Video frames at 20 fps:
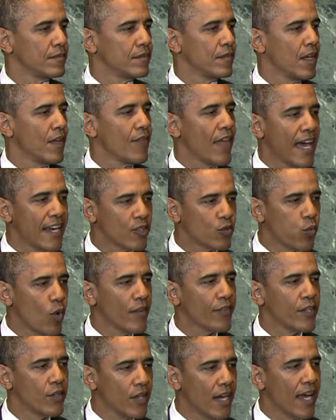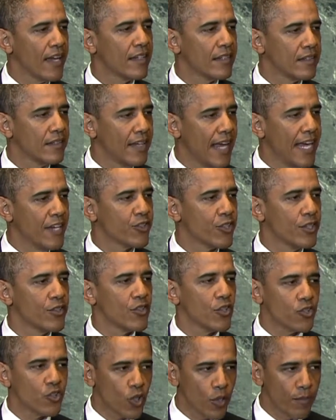And that is what the United
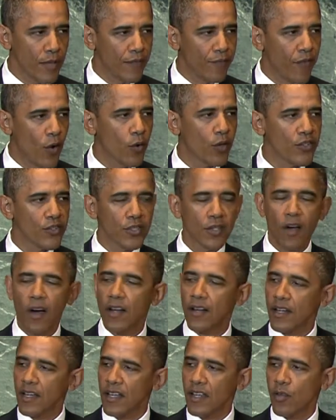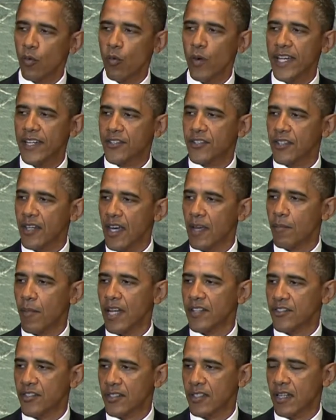Nations should be focused on in the weeks and
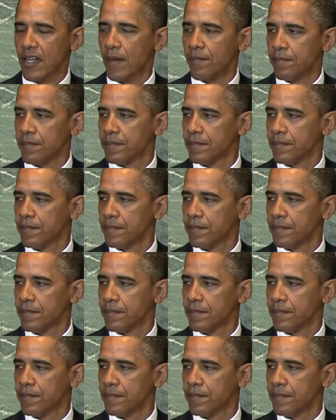months to come.